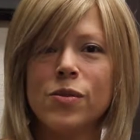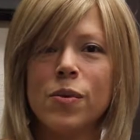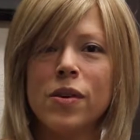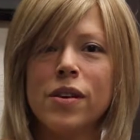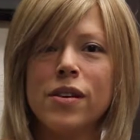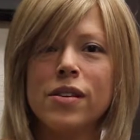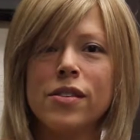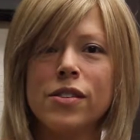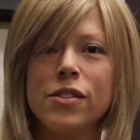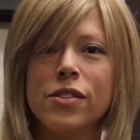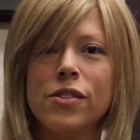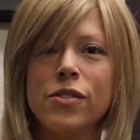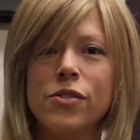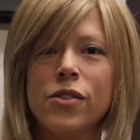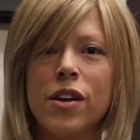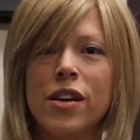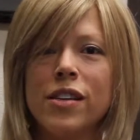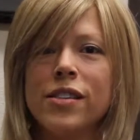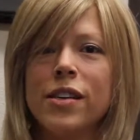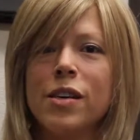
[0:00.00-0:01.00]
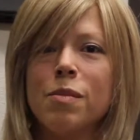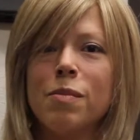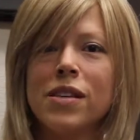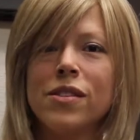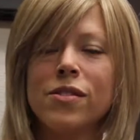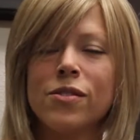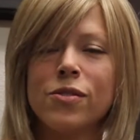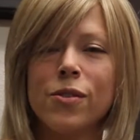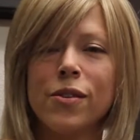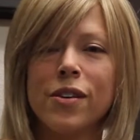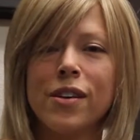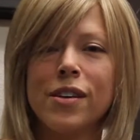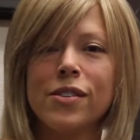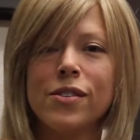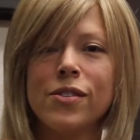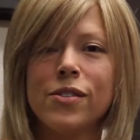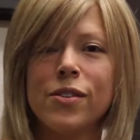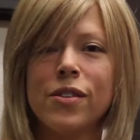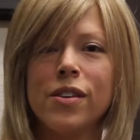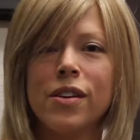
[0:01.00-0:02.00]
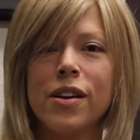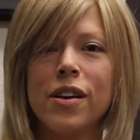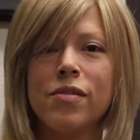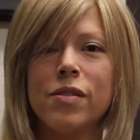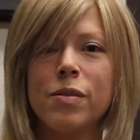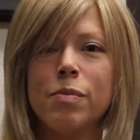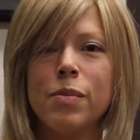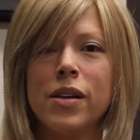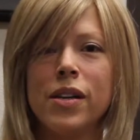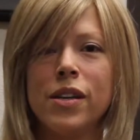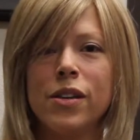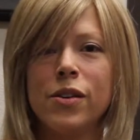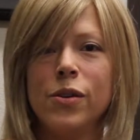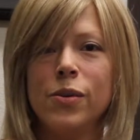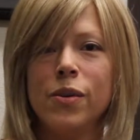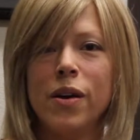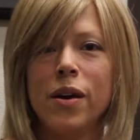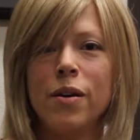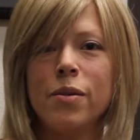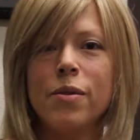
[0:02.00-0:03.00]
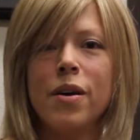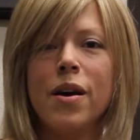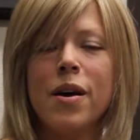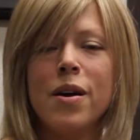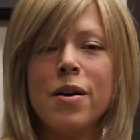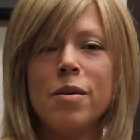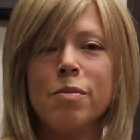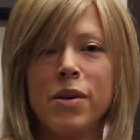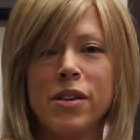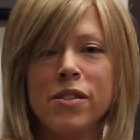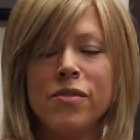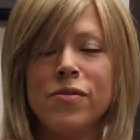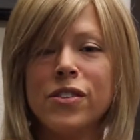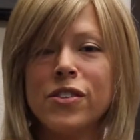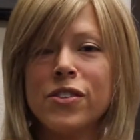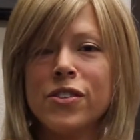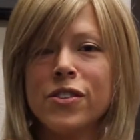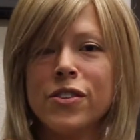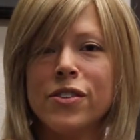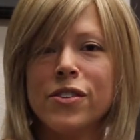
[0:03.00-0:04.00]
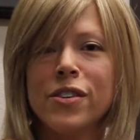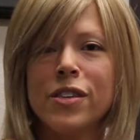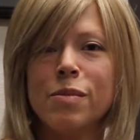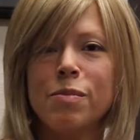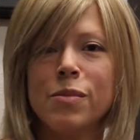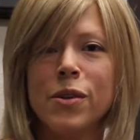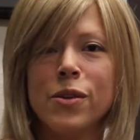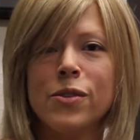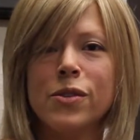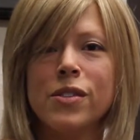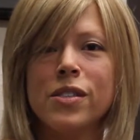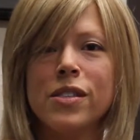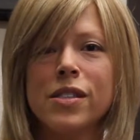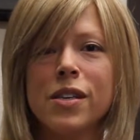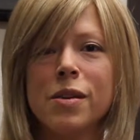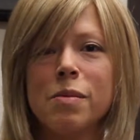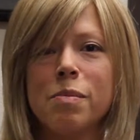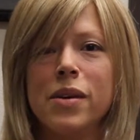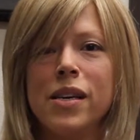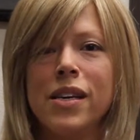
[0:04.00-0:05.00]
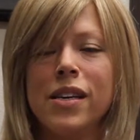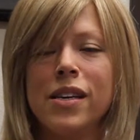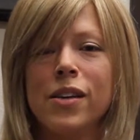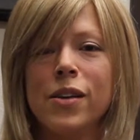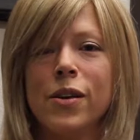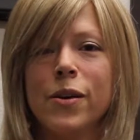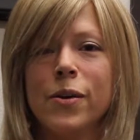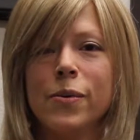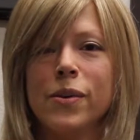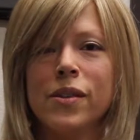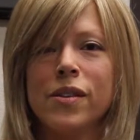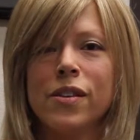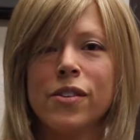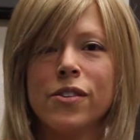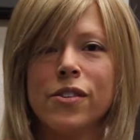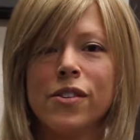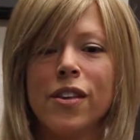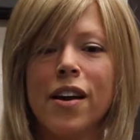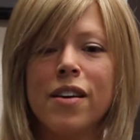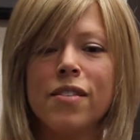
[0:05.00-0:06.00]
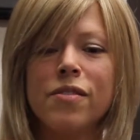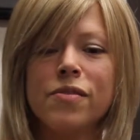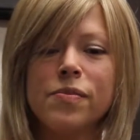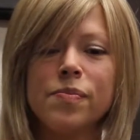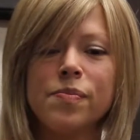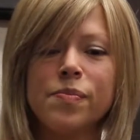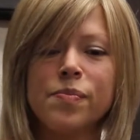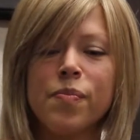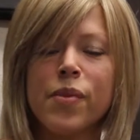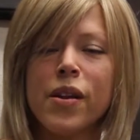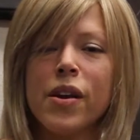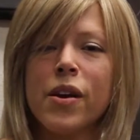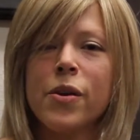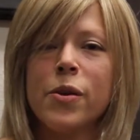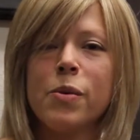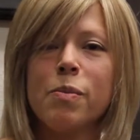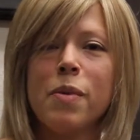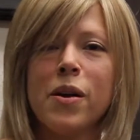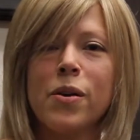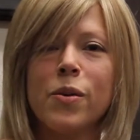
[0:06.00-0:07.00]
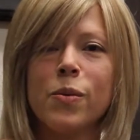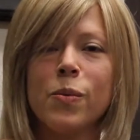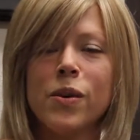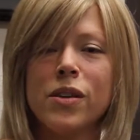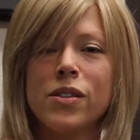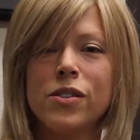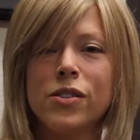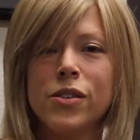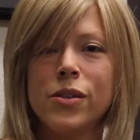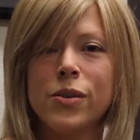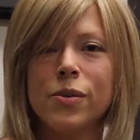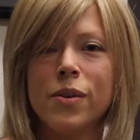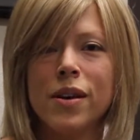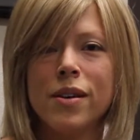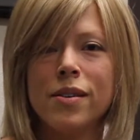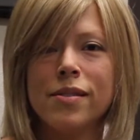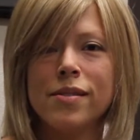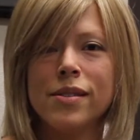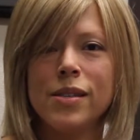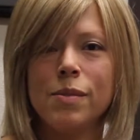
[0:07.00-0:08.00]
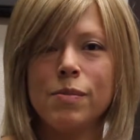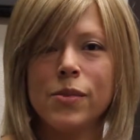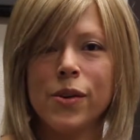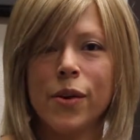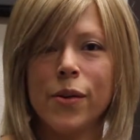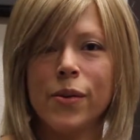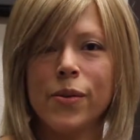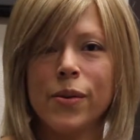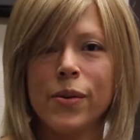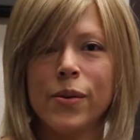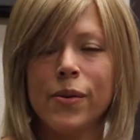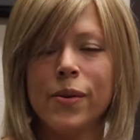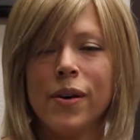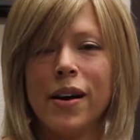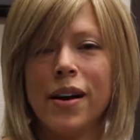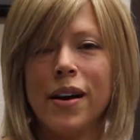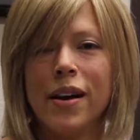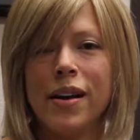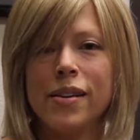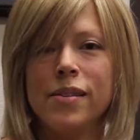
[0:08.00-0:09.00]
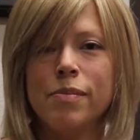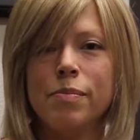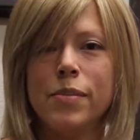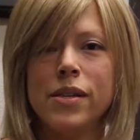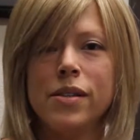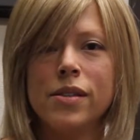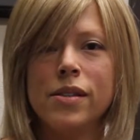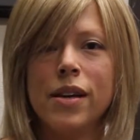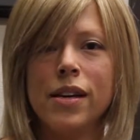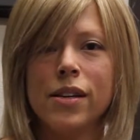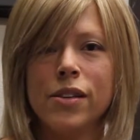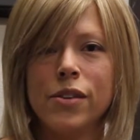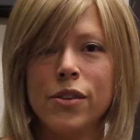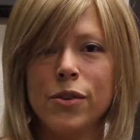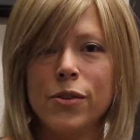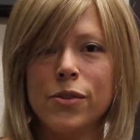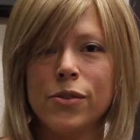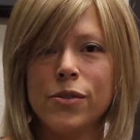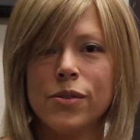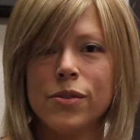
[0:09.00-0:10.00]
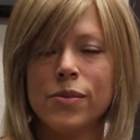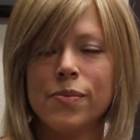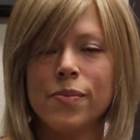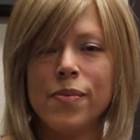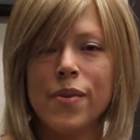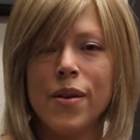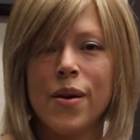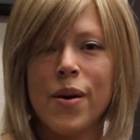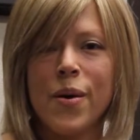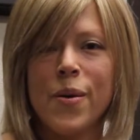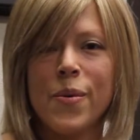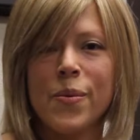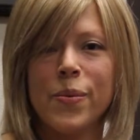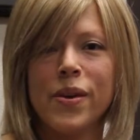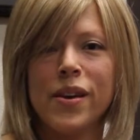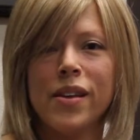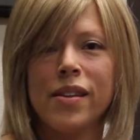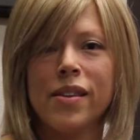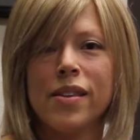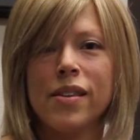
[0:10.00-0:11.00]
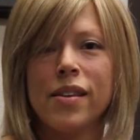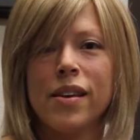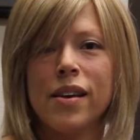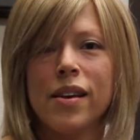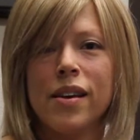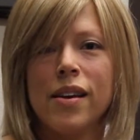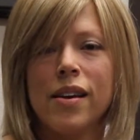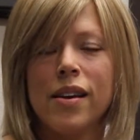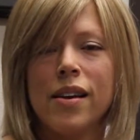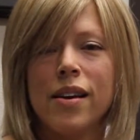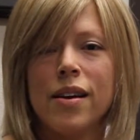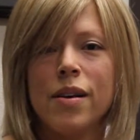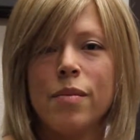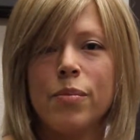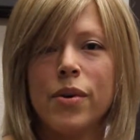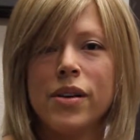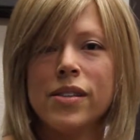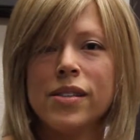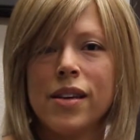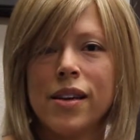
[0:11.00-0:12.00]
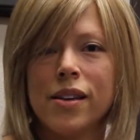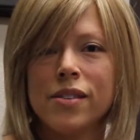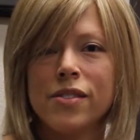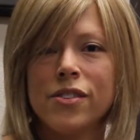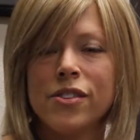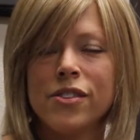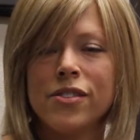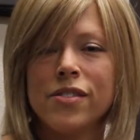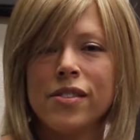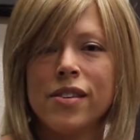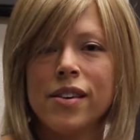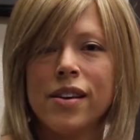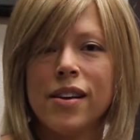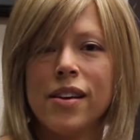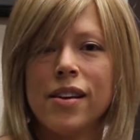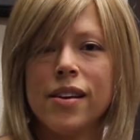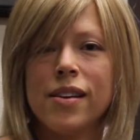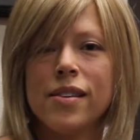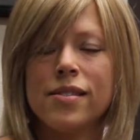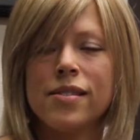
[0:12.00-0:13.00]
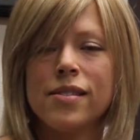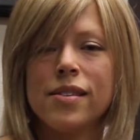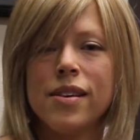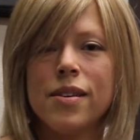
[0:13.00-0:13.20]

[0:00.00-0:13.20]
wanted to try and tell my story so that everybody knew how beneficial hypnosis can be, within your life, no matter what you seem to go through. I had been diagnosed with breast cancer, and